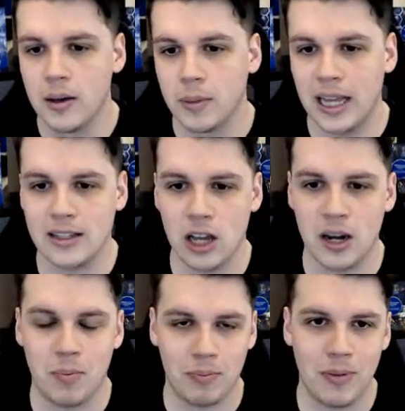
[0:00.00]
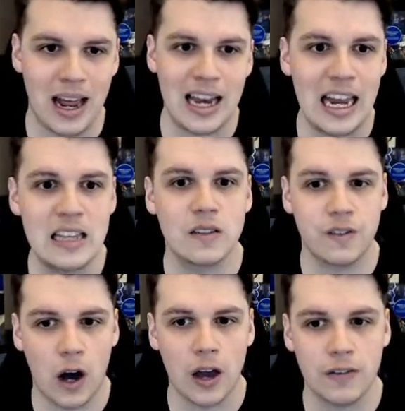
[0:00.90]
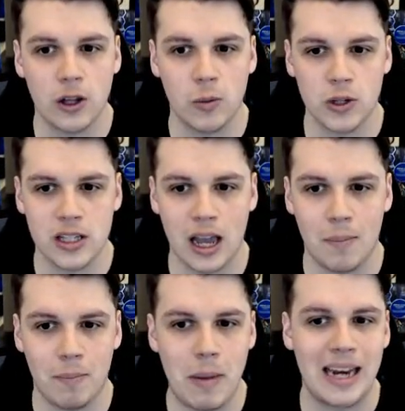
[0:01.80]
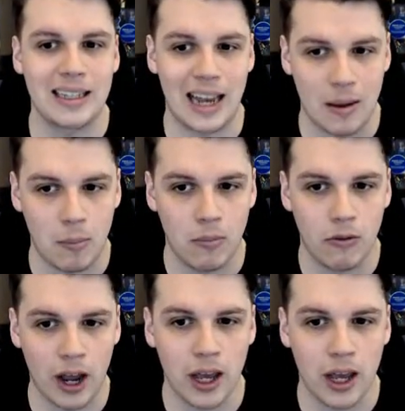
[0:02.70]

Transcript: But there's certainly at least 5 that you would say are better than him, right?